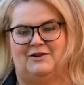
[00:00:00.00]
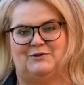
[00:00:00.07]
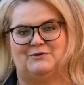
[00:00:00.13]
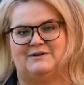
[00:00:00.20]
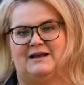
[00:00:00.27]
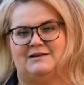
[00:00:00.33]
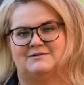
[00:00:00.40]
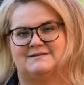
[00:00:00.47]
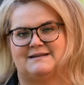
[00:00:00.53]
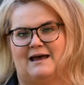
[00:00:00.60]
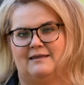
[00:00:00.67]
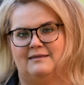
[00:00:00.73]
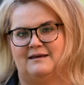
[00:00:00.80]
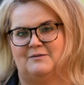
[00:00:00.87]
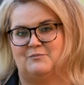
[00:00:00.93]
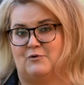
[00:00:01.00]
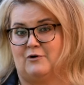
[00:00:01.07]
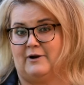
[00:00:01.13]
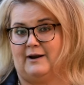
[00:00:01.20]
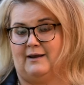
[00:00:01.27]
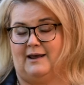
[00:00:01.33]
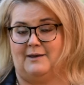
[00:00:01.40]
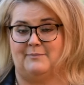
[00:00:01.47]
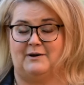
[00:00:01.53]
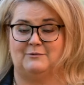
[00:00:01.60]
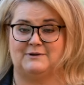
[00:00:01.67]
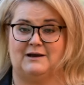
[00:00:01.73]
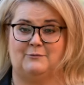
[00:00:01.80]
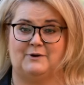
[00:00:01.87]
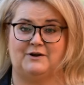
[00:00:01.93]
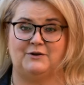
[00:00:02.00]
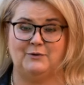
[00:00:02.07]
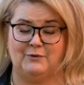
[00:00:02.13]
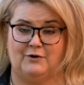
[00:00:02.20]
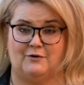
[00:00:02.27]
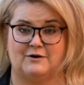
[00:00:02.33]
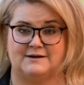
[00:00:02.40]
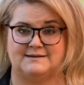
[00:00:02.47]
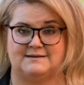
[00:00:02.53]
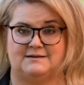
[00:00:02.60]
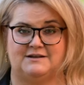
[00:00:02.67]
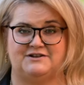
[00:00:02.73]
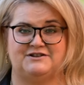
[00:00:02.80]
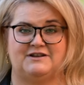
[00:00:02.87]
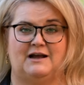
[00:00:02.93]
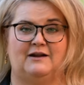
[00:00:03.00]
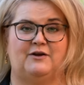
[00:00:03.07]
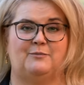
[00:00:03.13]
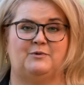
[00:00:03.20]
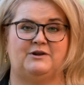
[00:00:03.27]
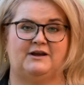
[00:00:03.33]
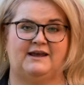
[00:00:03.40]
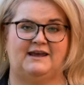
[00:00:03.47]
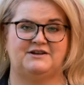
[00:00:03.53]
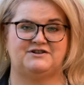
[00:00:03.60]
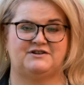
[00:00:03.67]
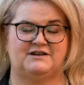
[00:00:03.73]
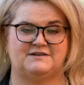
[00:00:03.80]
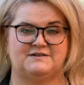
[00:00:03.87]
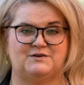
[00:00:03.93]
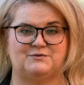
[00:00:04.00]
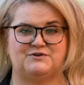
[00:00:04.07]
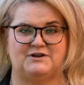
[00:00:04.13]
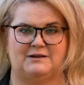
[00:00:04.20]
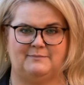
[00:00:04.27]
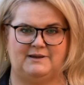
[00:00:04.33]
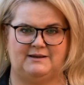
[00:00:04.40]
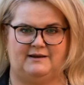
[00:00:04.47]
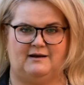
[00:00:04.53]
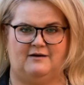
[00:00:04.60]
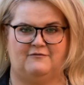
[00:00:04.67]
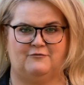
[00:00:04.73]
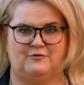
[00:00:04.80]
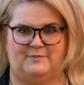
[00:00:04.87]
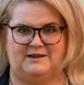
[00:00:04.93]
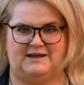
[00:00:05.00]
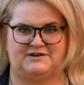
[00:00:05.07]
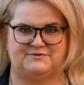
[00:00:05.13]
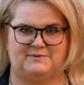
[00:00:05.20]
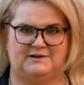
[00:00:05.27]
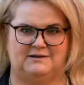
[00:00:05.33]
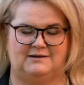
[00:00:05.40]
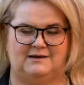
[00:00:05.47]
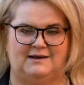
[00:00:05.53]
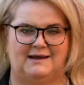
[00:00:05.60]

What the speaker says: to tell you something more about our new course, Digital Communication and Social Media for Management.